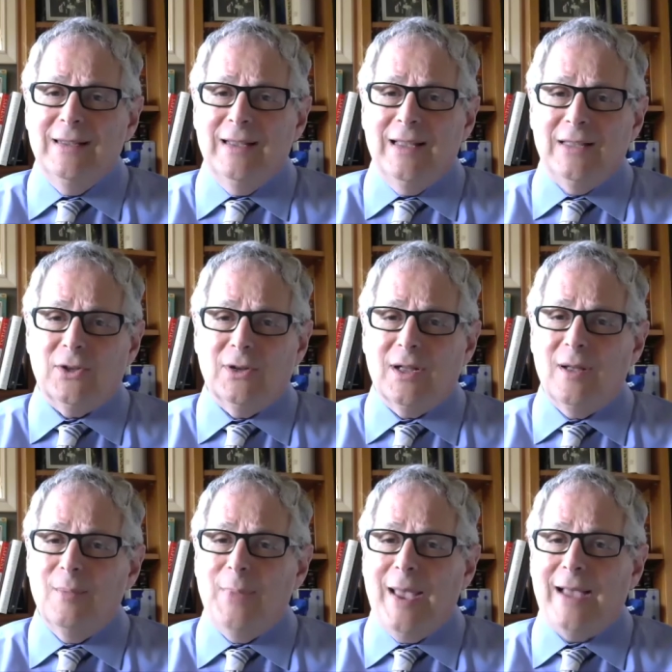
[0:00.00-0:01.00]
going to
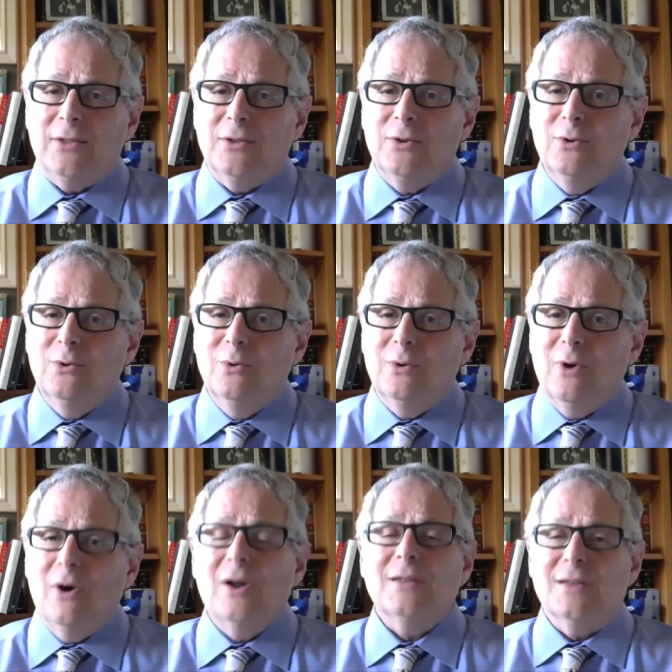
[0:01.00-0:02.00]
come back to
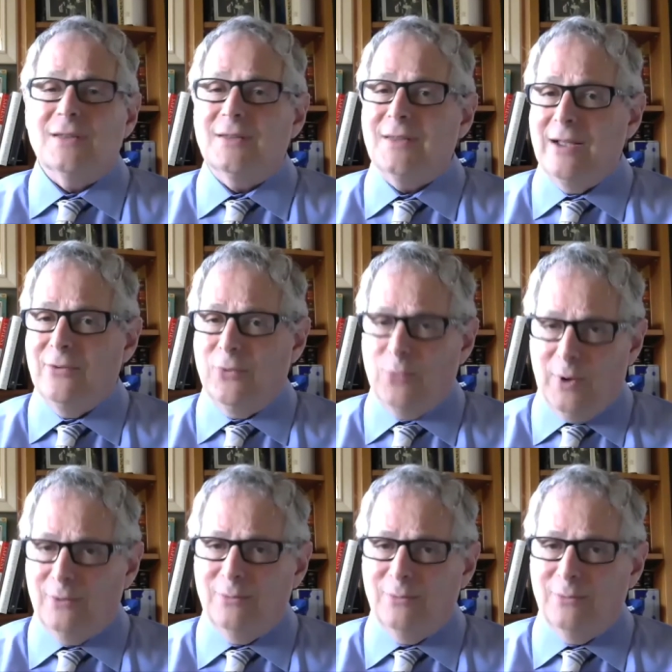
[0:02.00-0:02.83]
haunt us down the road.